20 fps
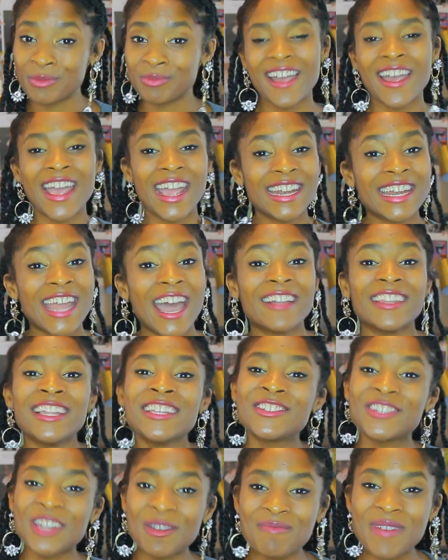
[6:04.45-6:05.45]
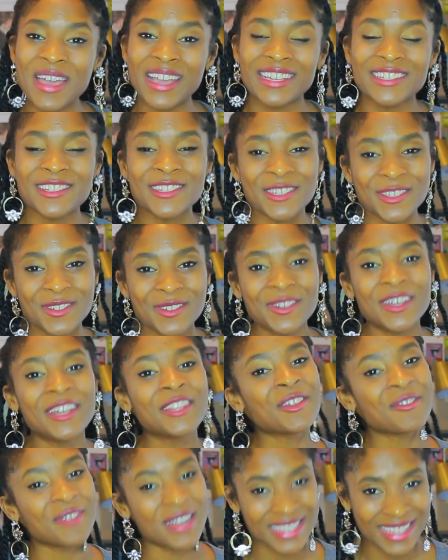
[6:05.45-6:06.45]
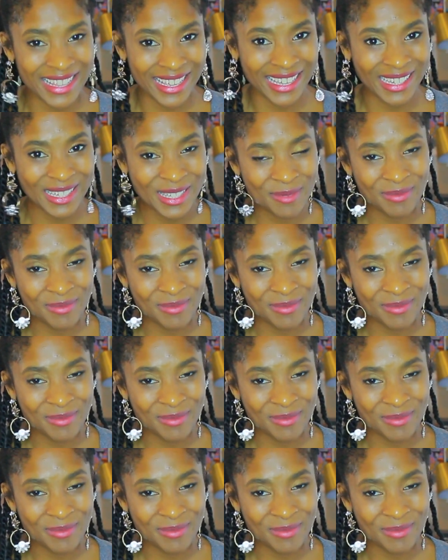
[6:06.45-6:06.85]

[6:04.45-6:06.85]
All right, now let's jump back into the rest of the kit